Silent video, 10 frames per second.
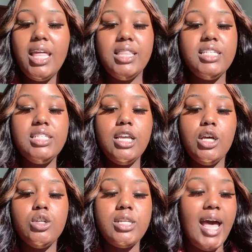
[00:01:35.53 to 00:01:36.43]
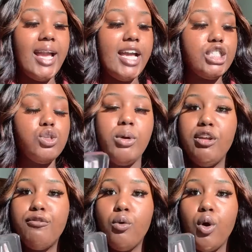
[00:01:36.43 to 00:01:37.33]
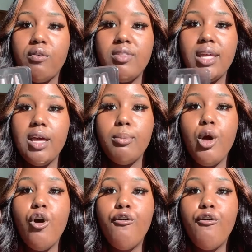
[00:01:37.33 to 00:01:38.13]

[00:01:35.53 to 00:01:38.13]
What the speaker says: These nails, I got 24 of them